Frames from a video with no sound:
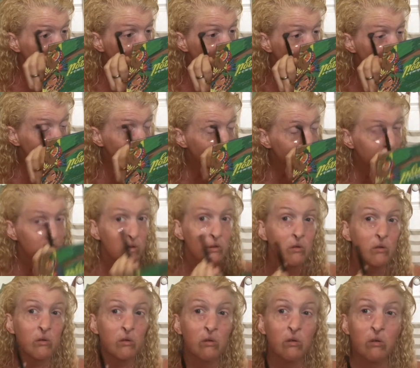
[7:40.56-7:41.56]

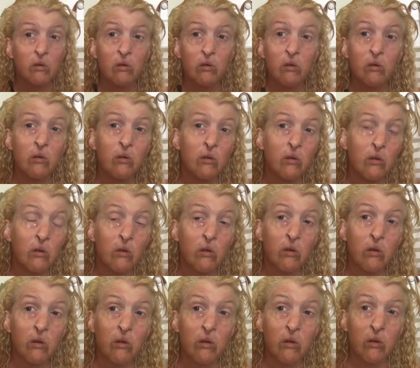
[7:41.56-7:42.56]
Nothing is said.